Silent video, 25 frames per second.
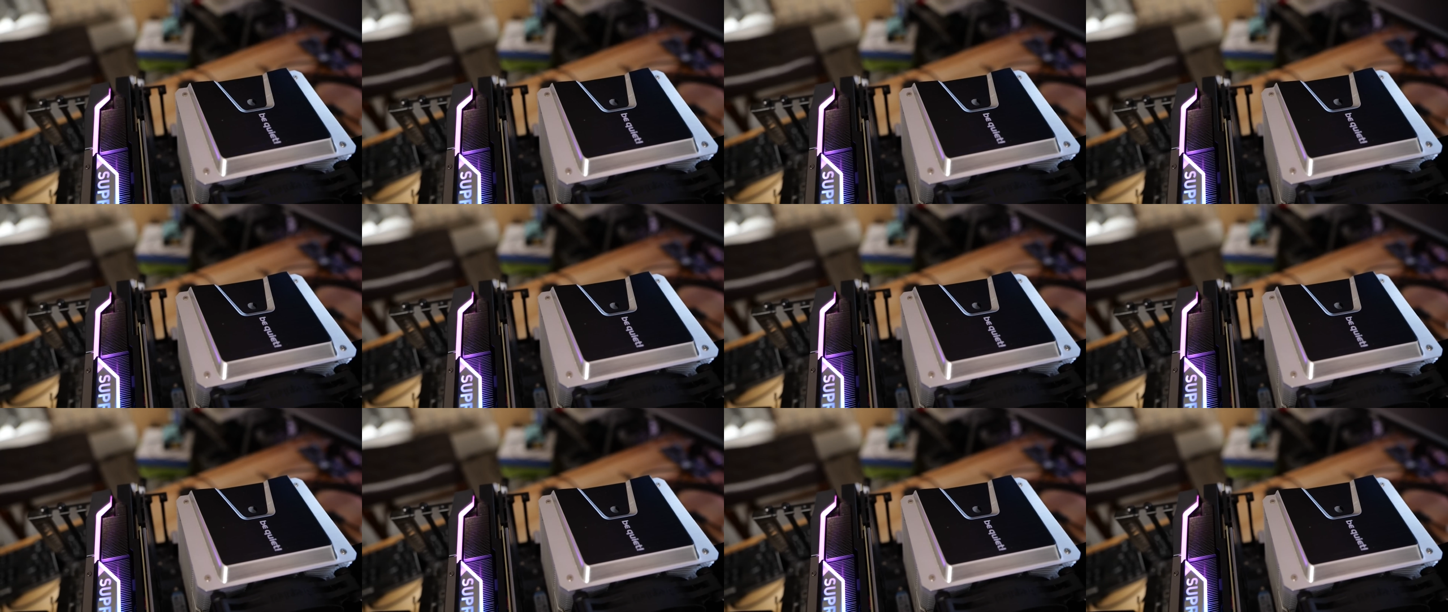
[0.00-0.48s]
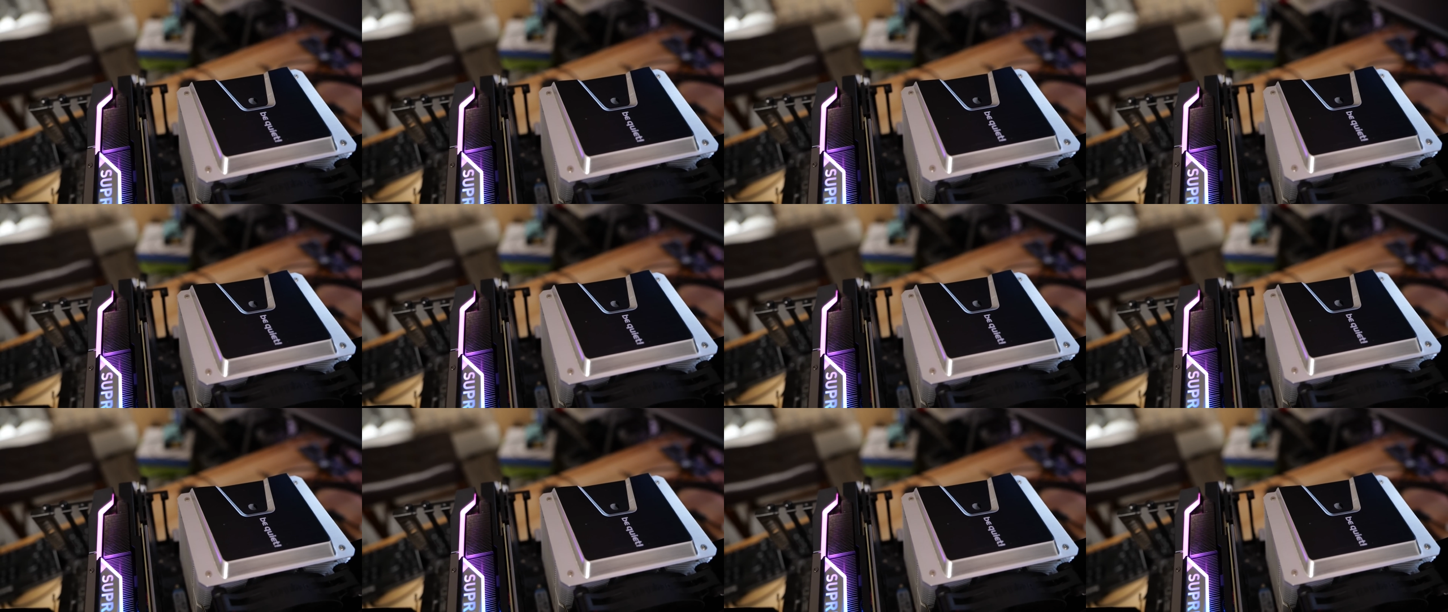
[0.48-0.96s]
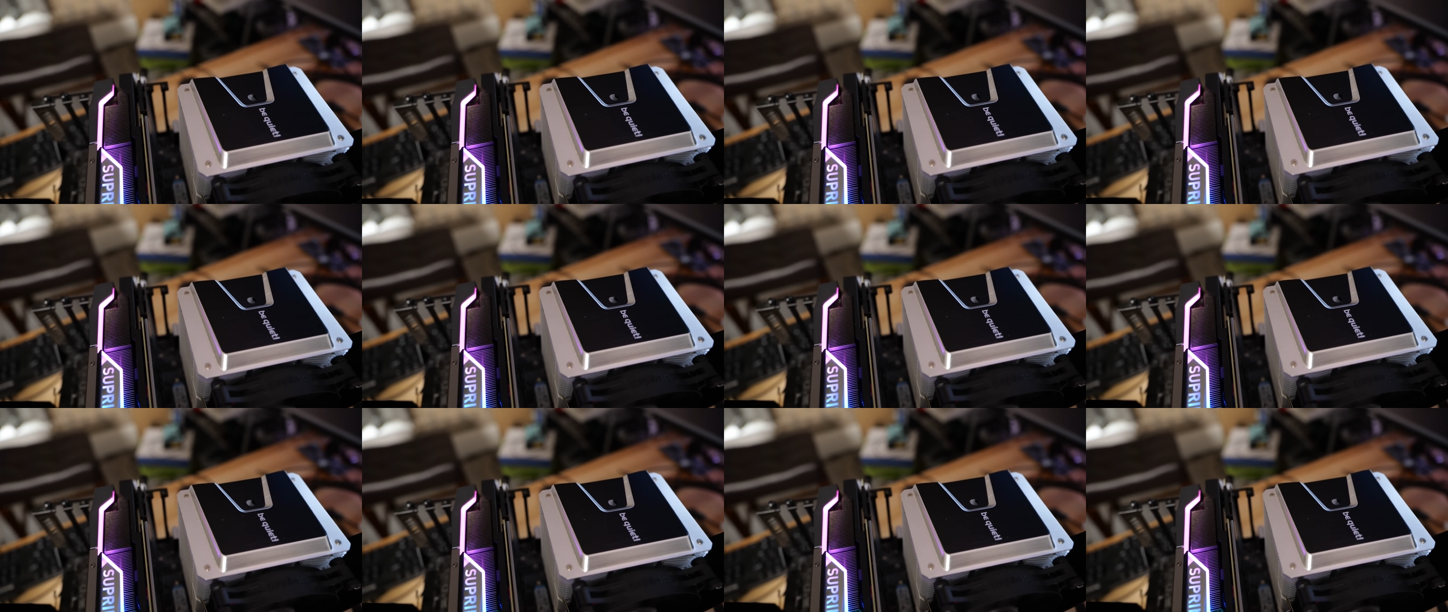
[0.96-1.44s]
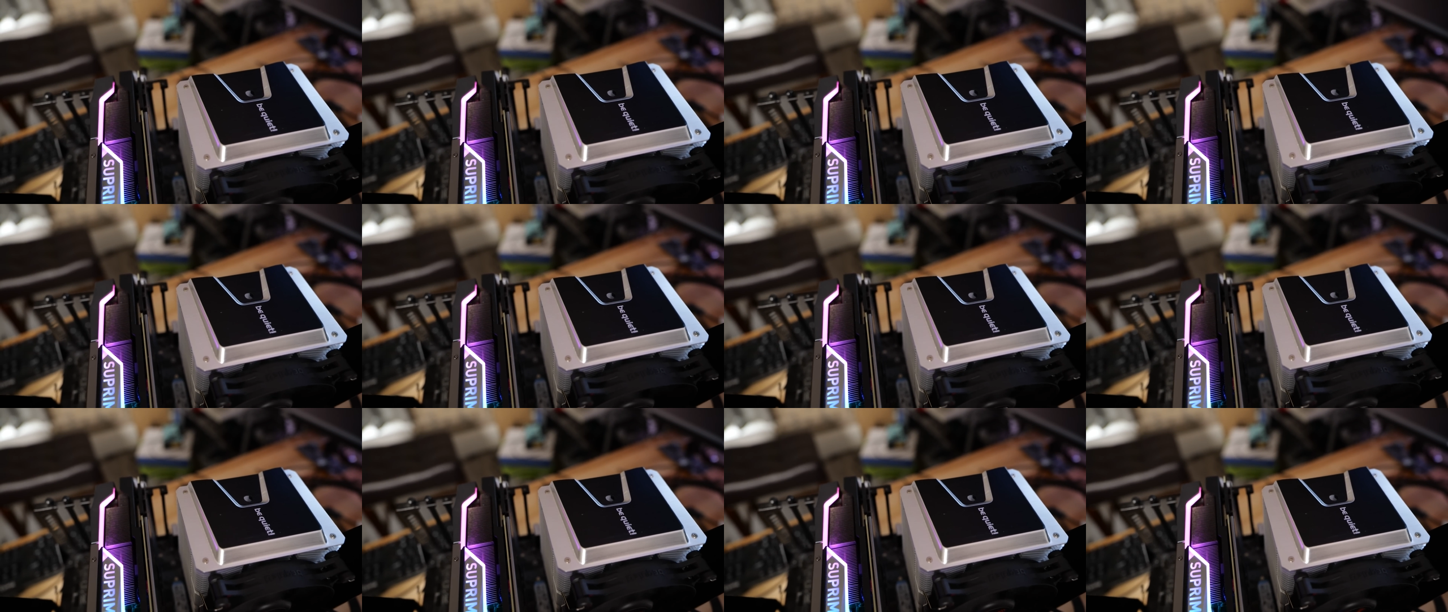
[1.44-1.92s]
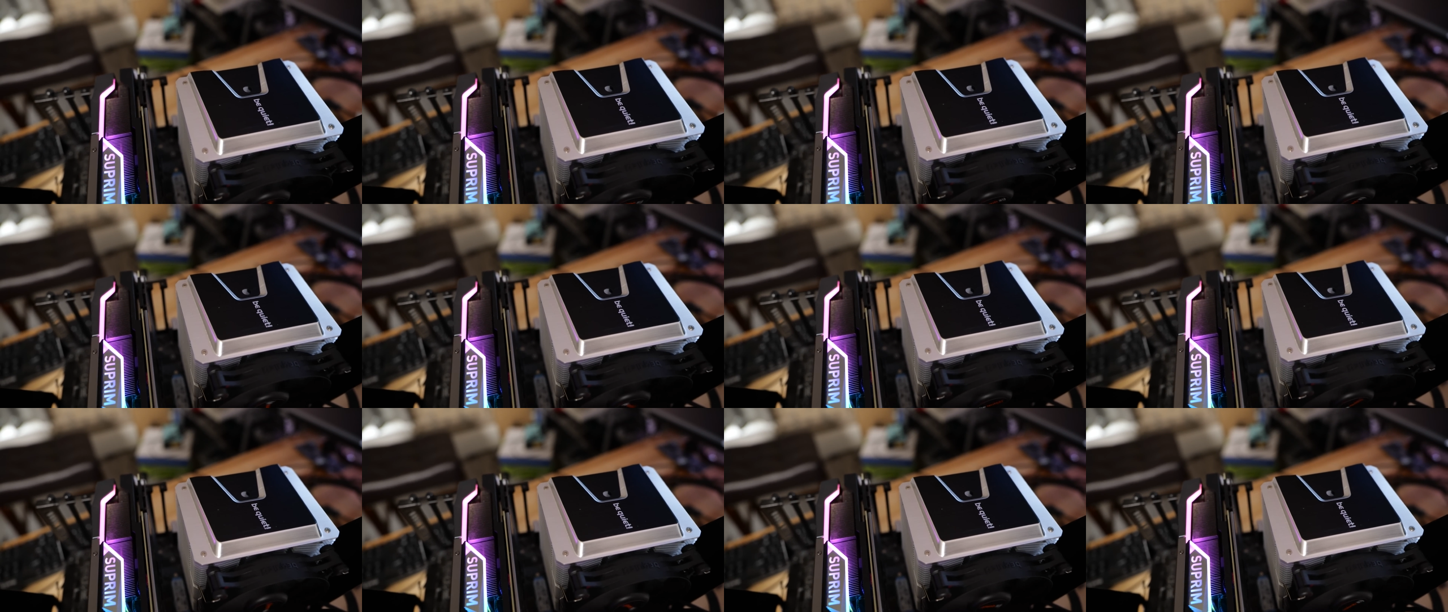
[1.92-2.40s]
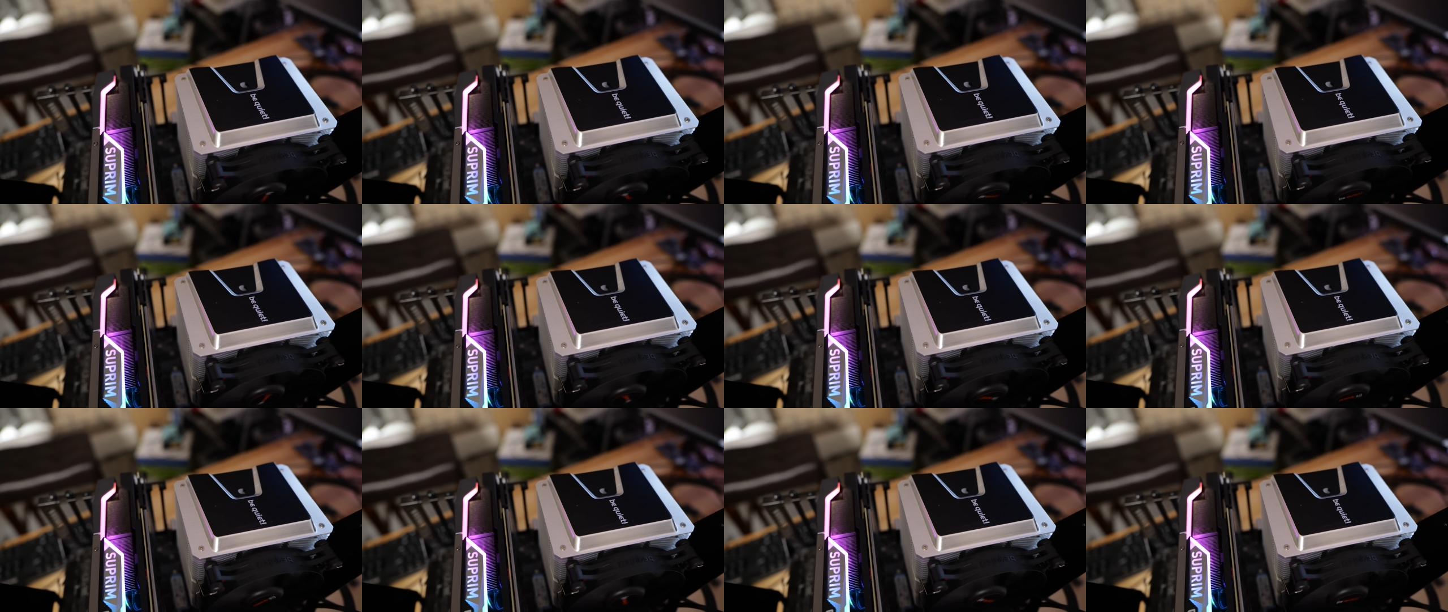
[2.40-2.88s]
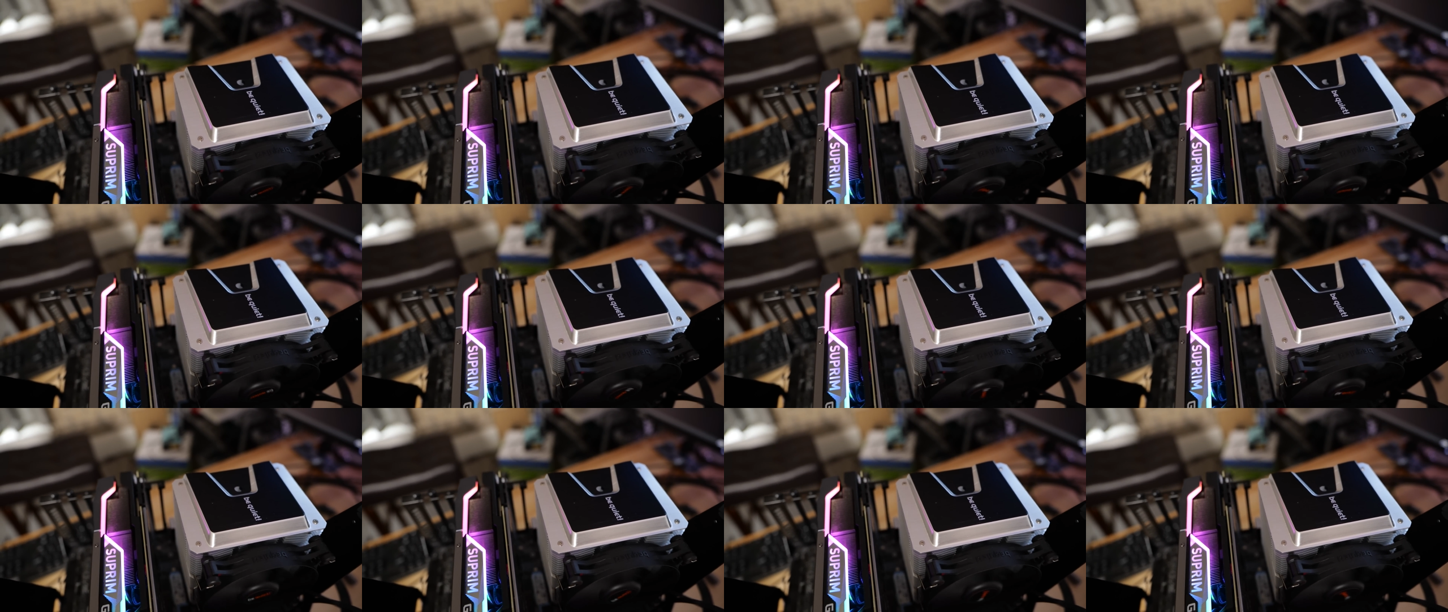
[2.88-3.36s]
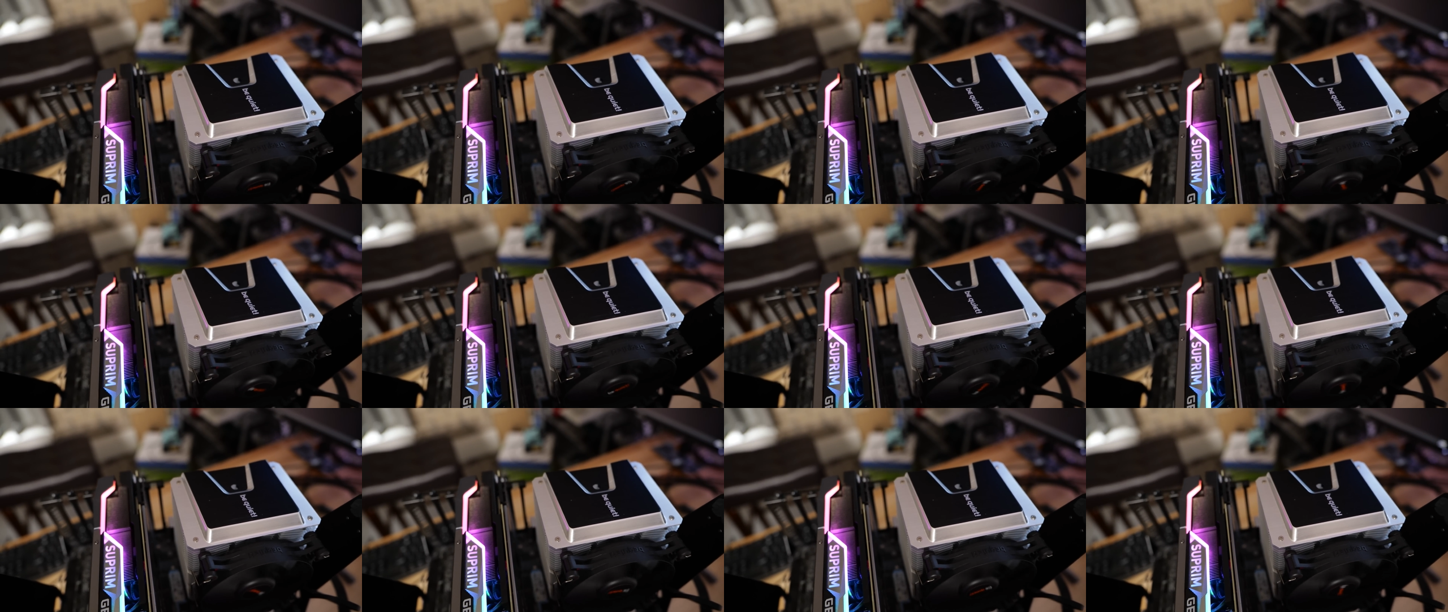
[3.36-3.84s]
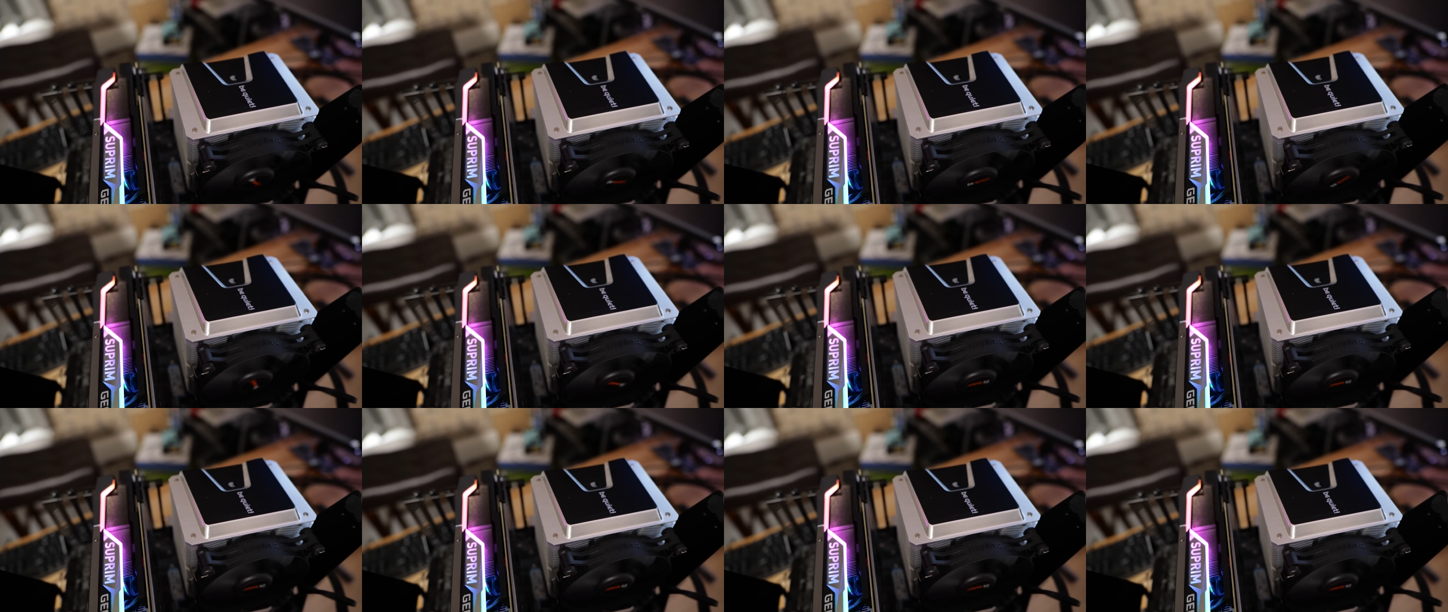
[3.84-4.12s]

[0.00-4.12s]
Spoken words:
[unreadable: no face in view]